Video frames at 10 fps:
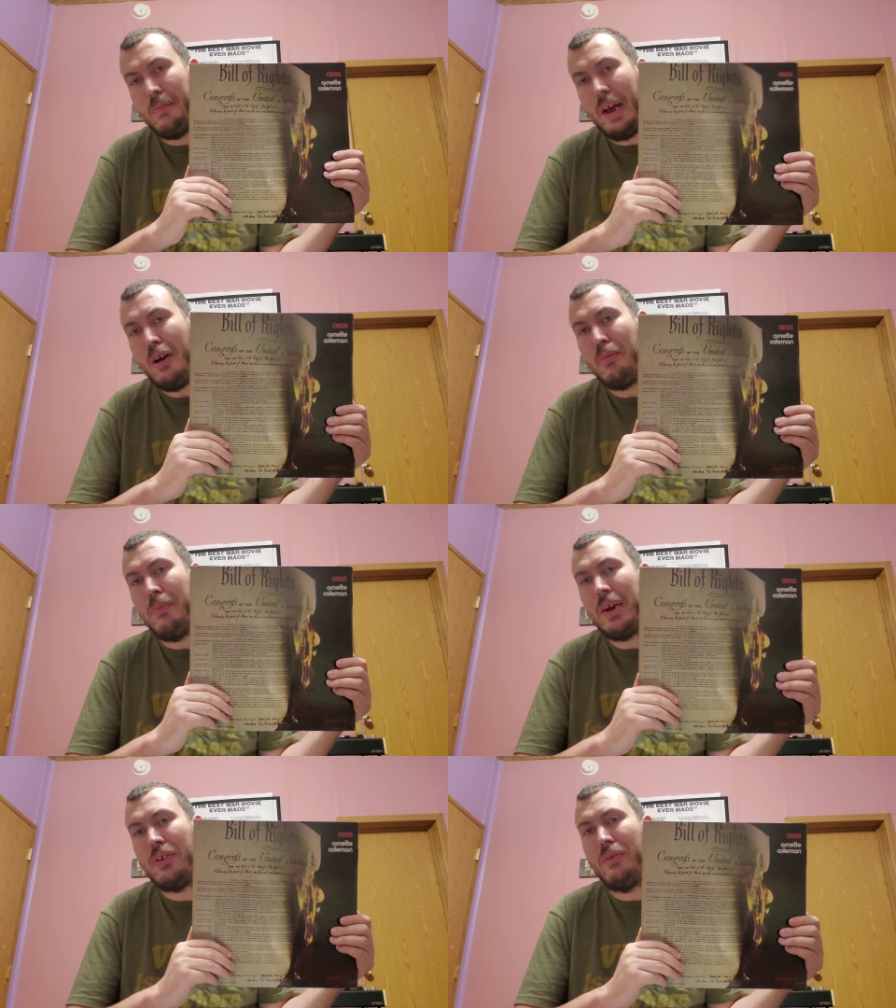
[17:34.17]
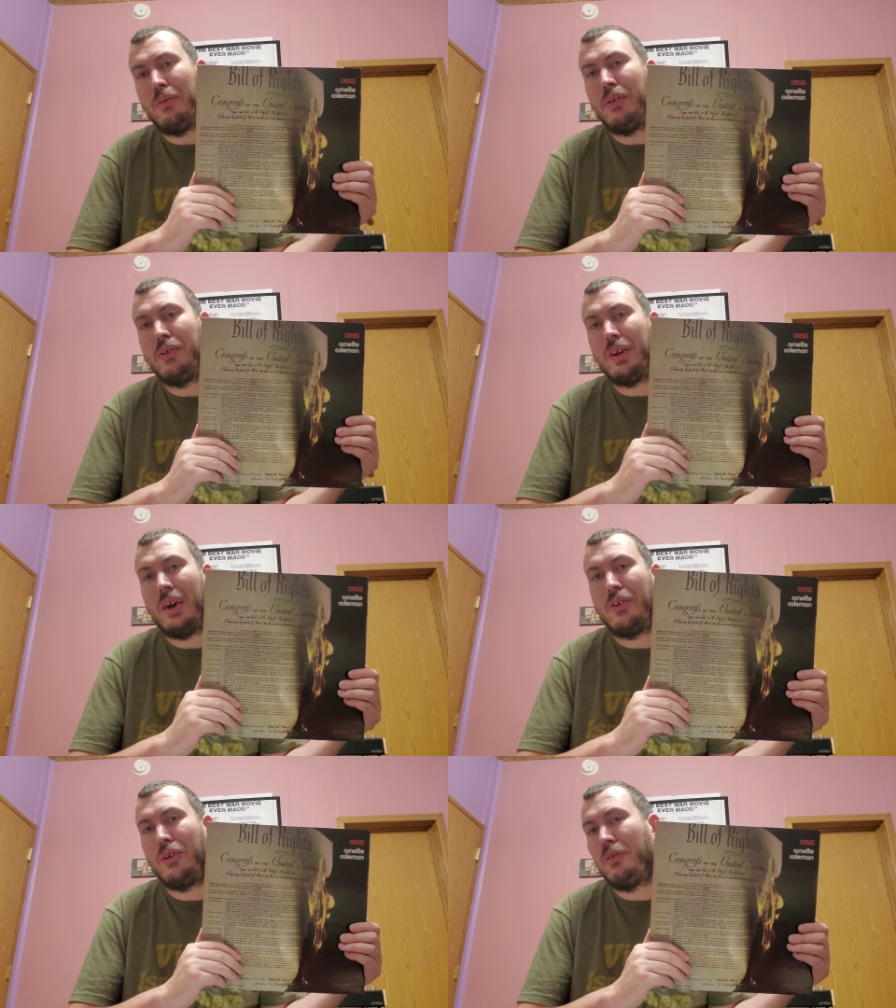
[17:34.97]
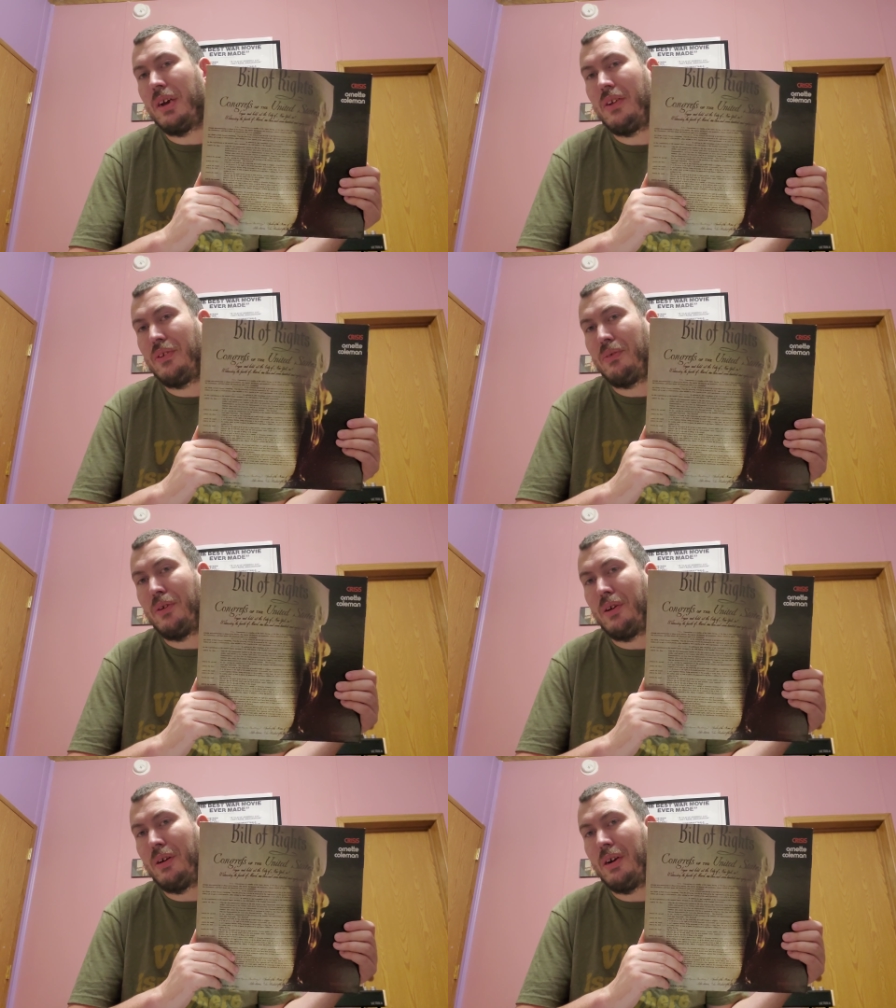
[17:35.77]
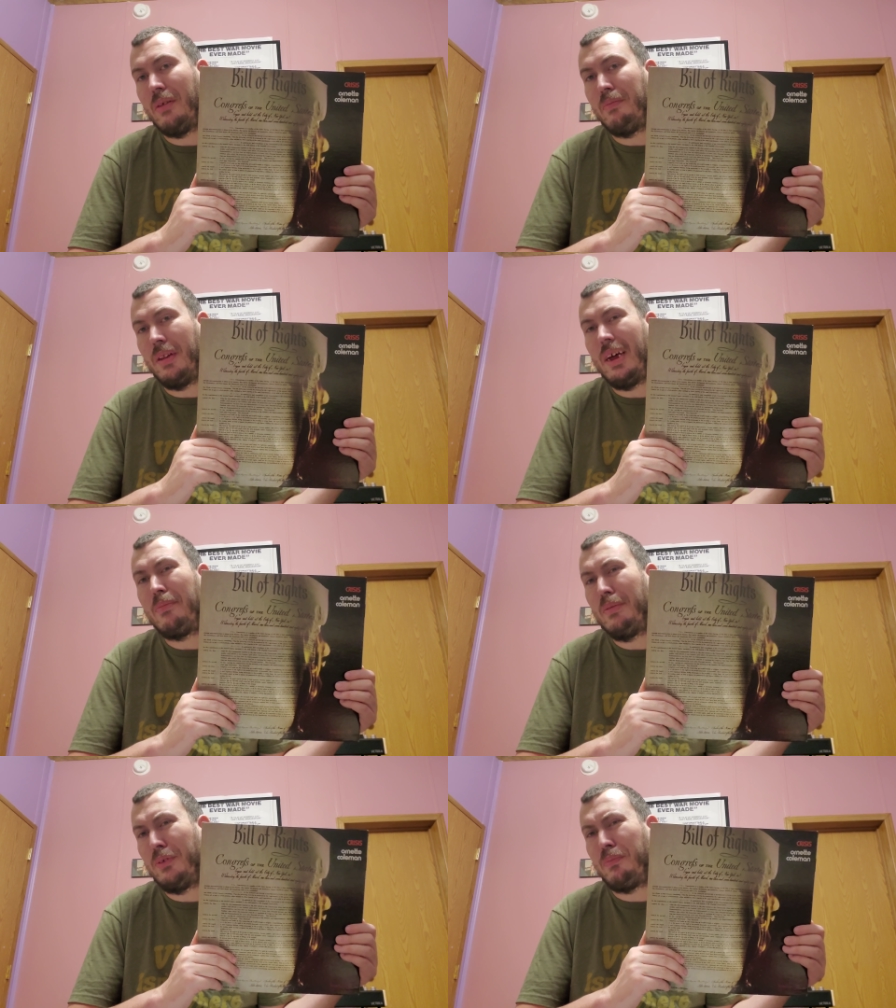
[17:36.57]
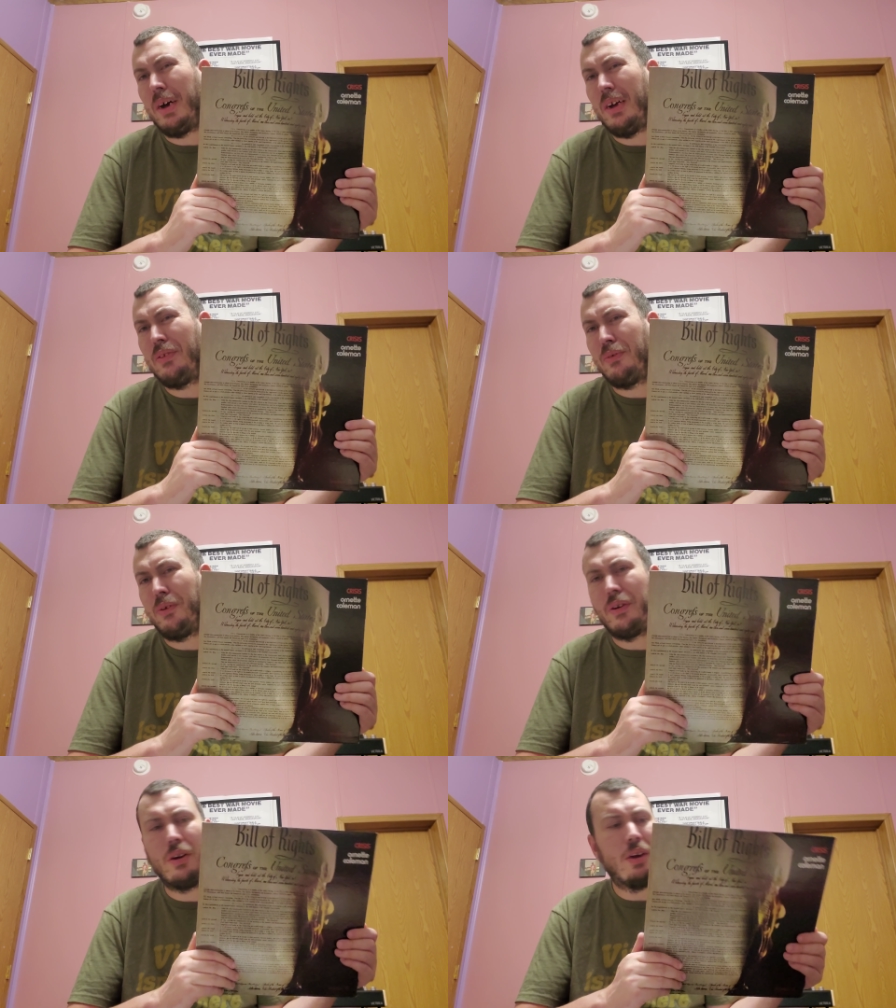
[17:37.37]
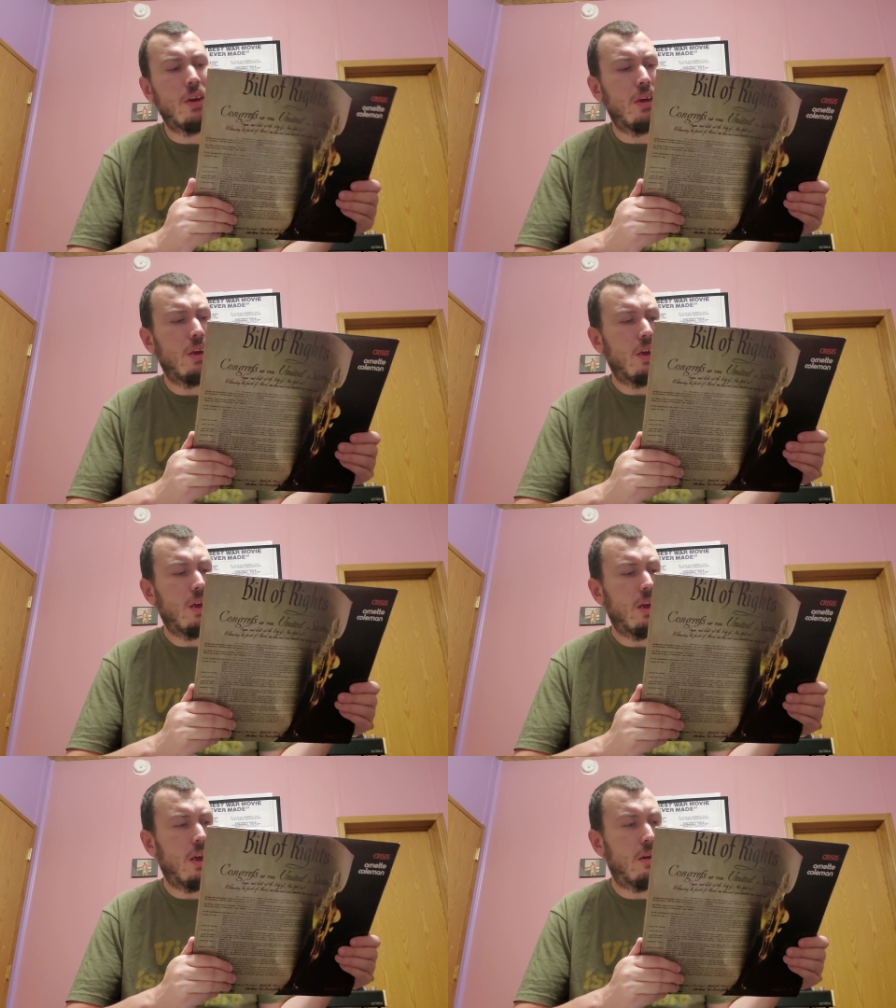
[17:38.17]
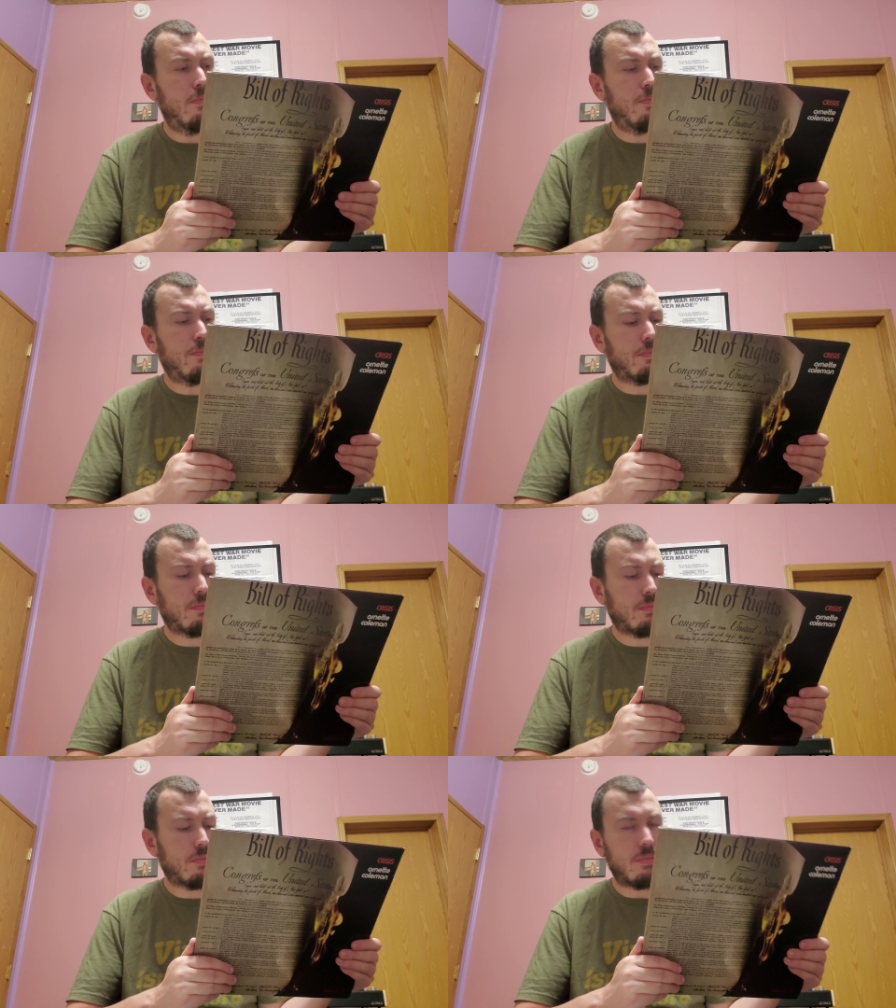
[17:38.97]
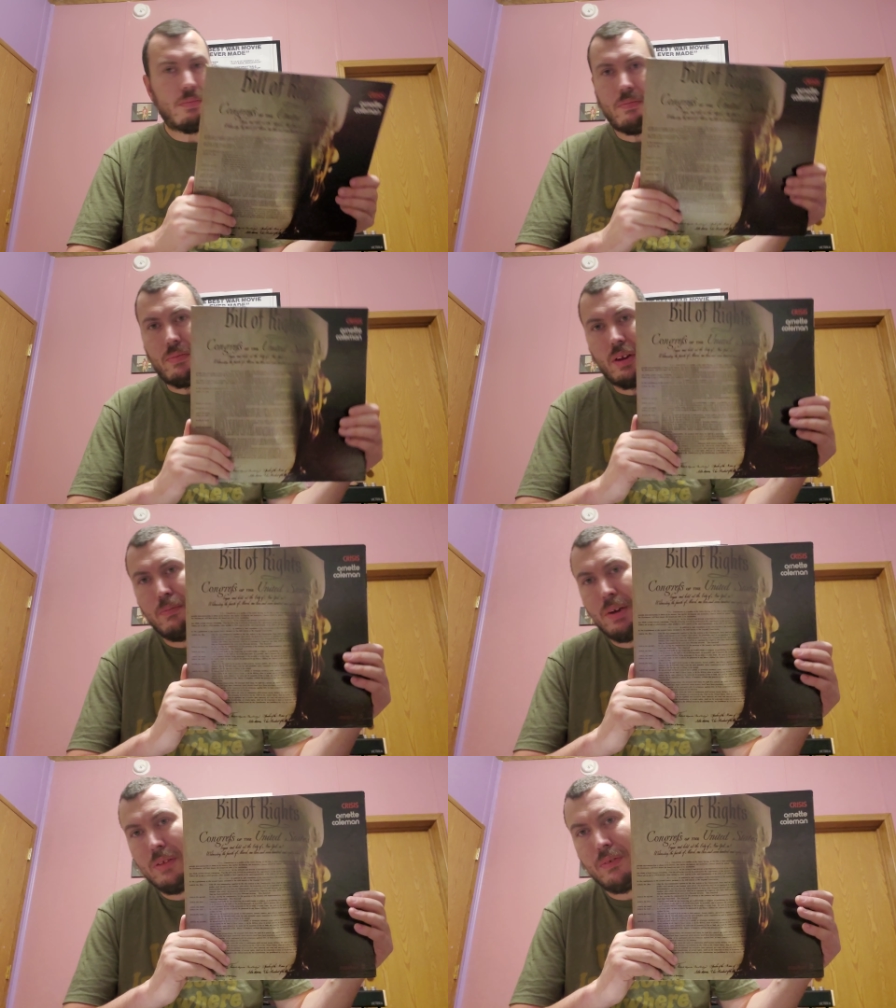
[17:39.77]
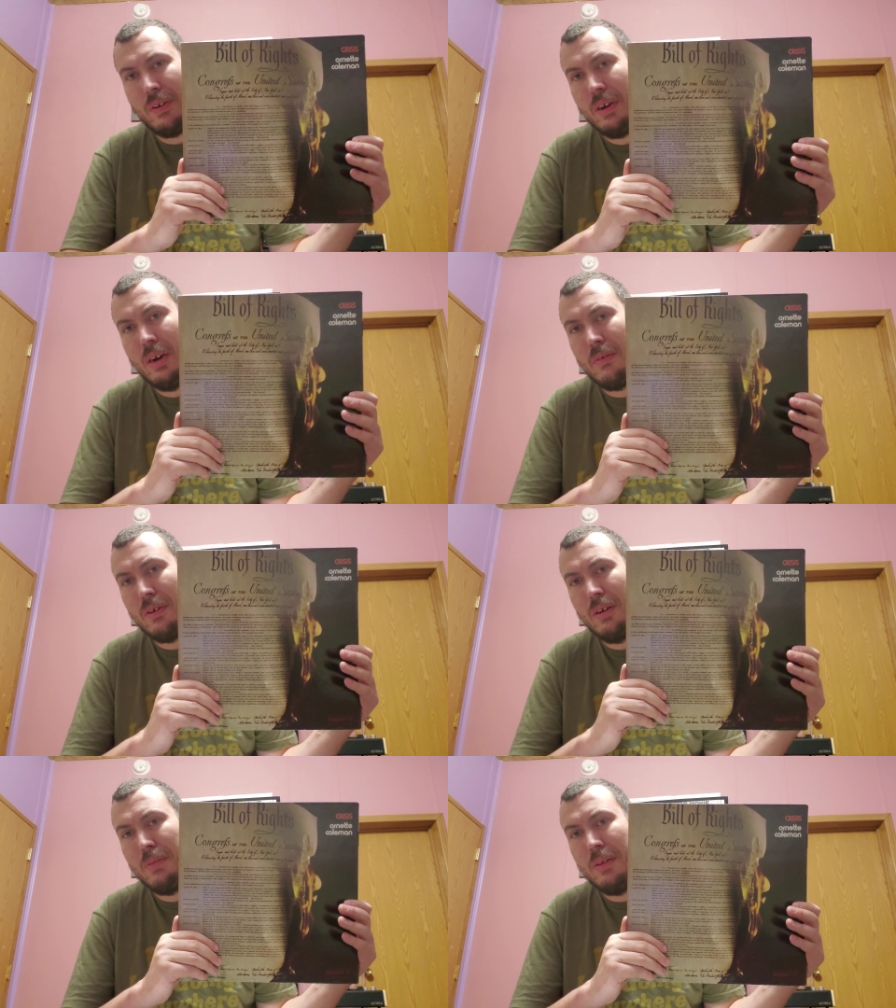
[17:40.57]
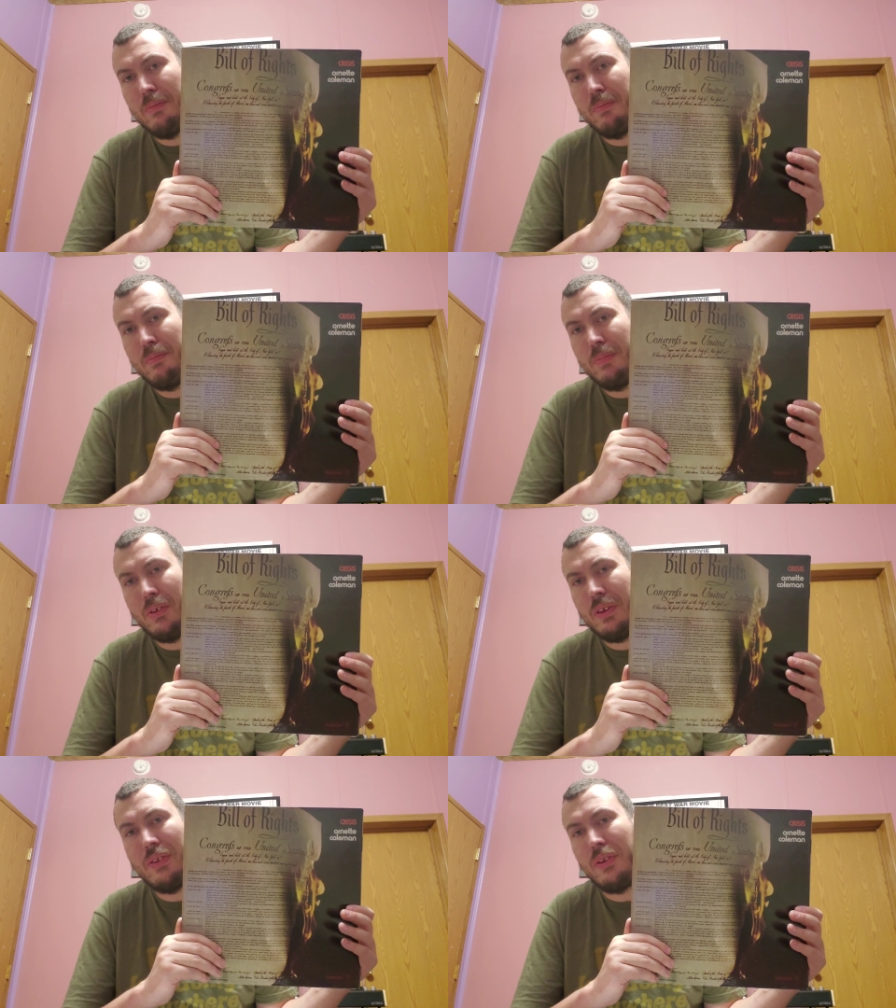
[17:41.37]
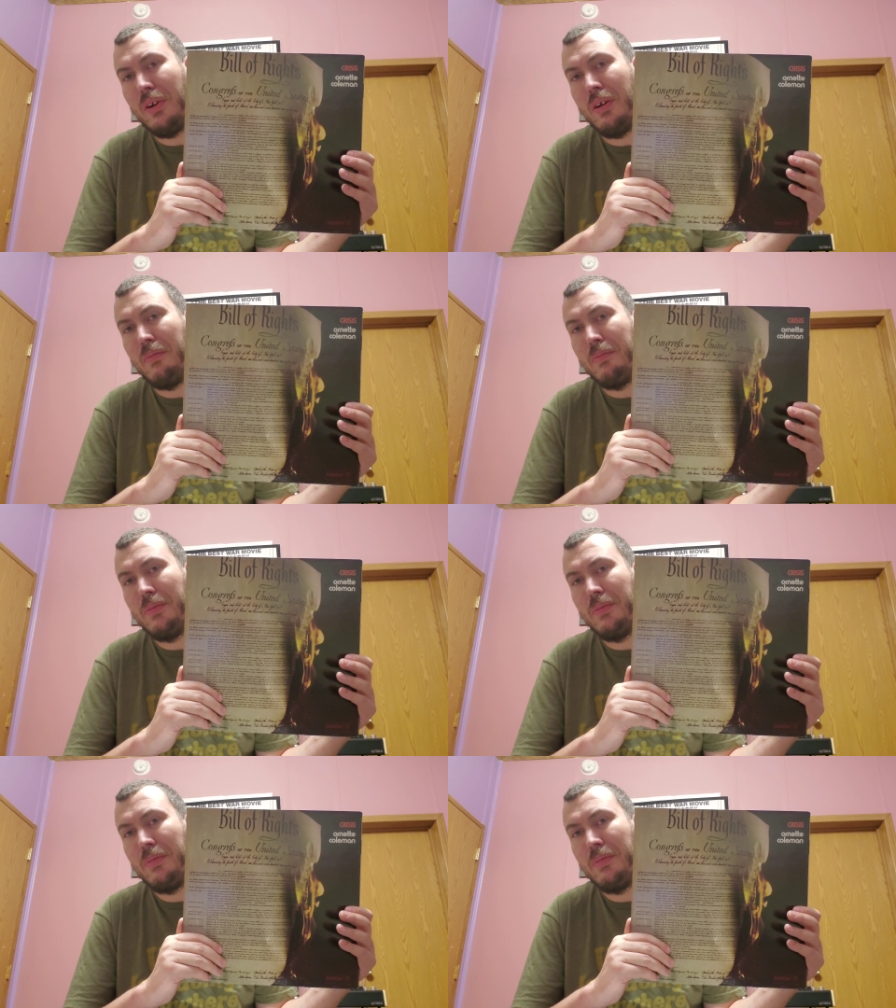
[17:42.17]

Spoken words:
album actually really kind of showcases where a lot of people's minds were. I mean, the front cover, I mean, it says it all.